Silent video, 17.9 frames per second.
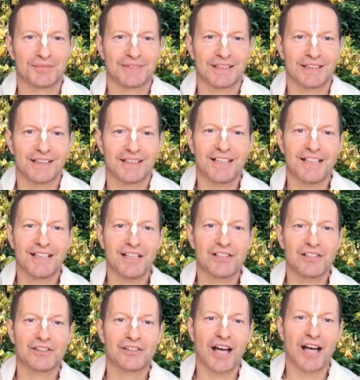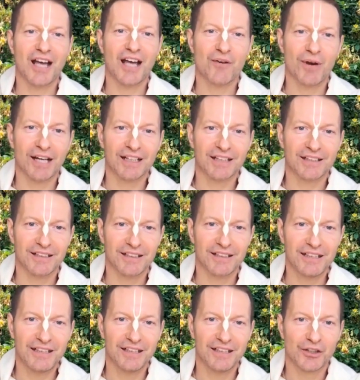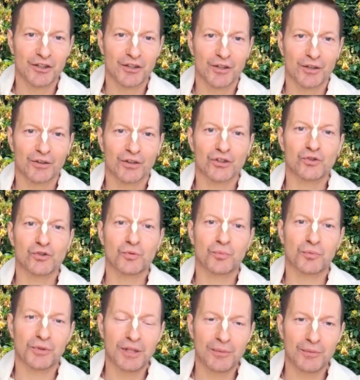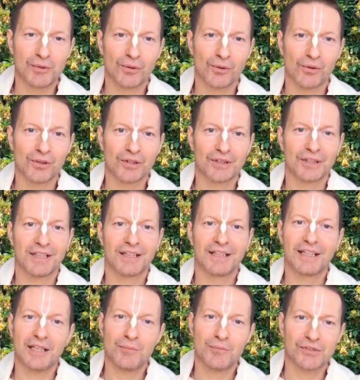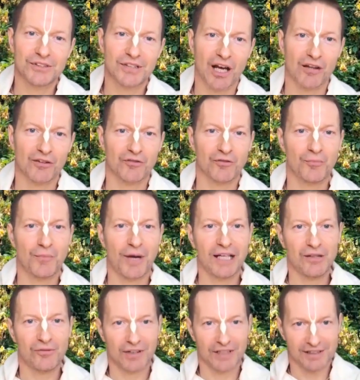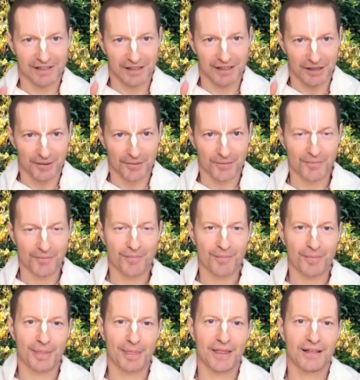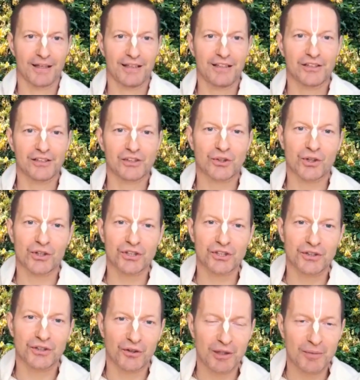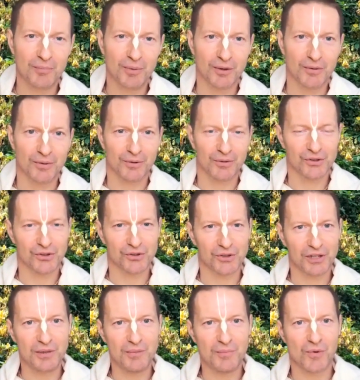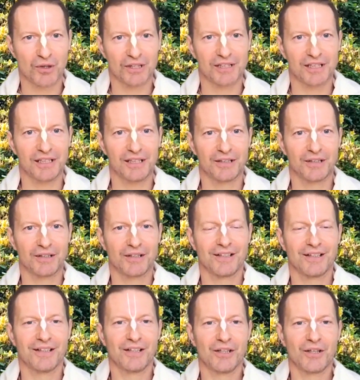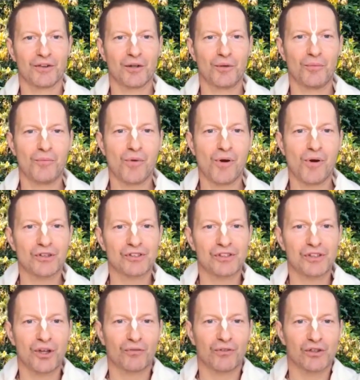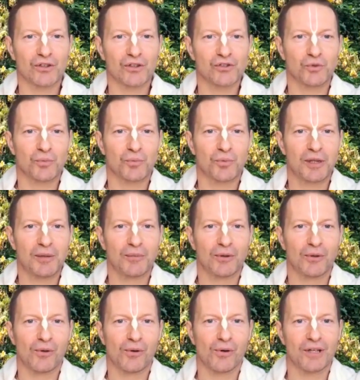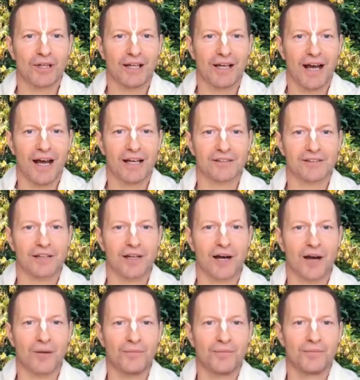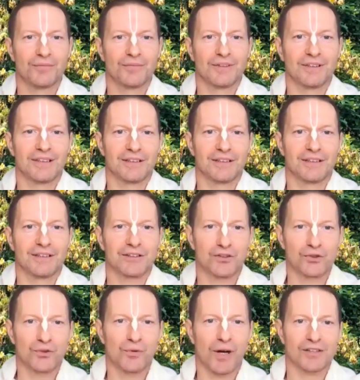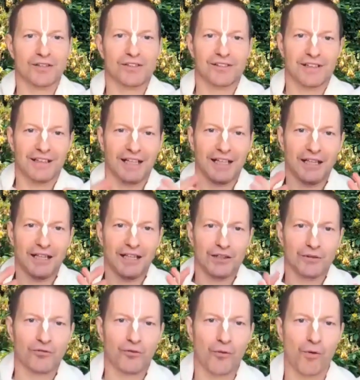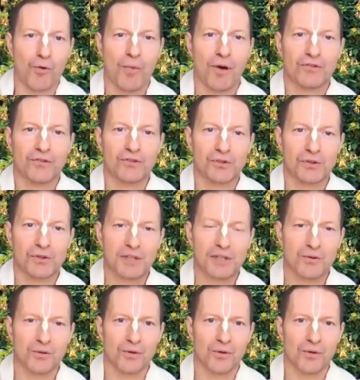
he is directly the Supreme Lord himself manifesting. He is Krishna Kripa Sri Murti. The mercy of the Supreme Lord has come to us in the form of Sri Guru.